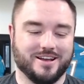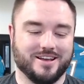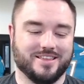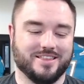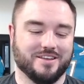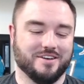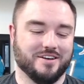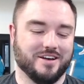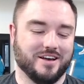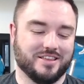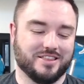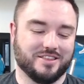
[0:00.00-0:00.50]

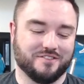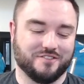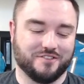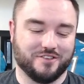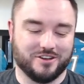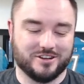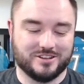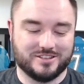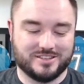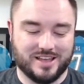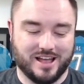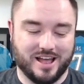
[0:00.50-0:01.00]
like the
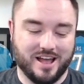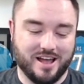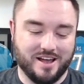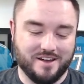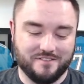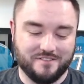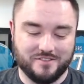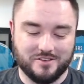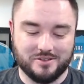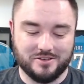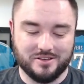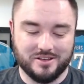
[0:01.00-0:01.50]
first
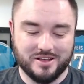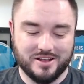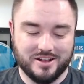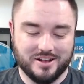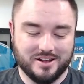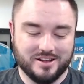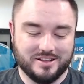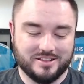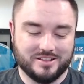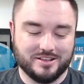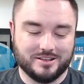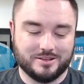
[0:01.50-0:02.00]
half, uh,
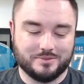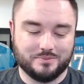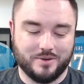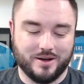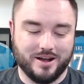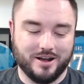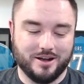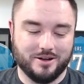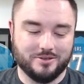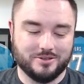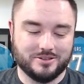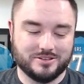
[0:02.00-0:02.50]
this
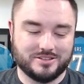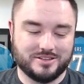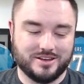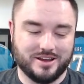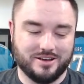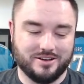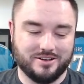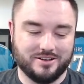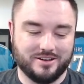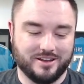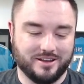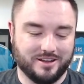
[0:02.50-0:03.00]
pile was
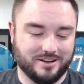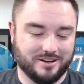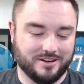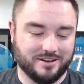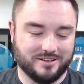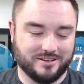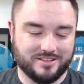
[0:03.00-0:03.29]
down here,